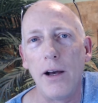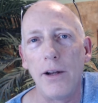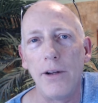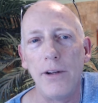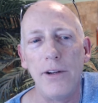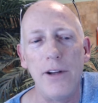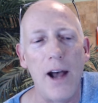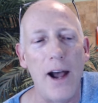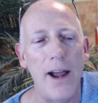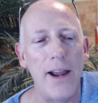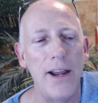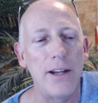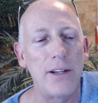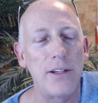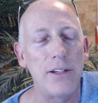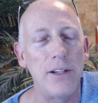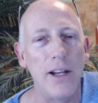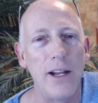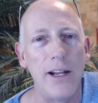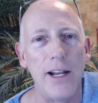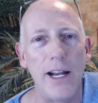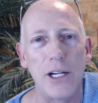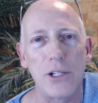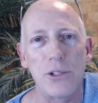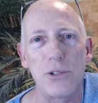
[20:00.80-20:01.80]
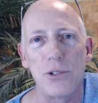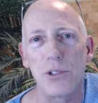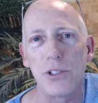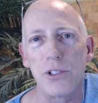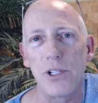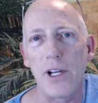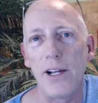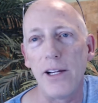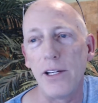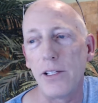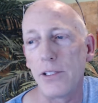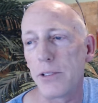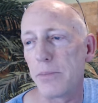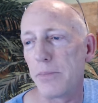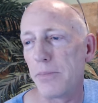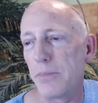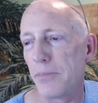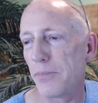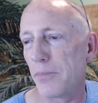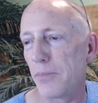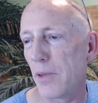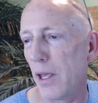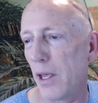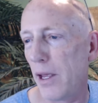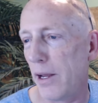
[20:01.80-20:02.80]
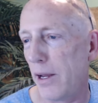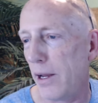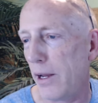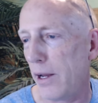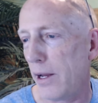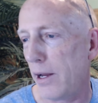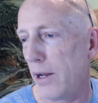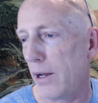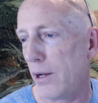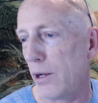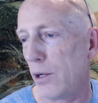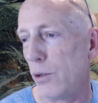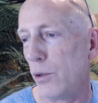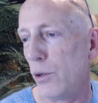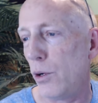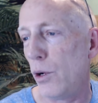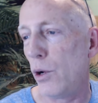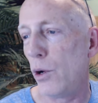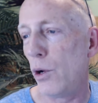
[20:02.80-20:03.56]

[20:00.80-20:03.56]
diet and exercise. And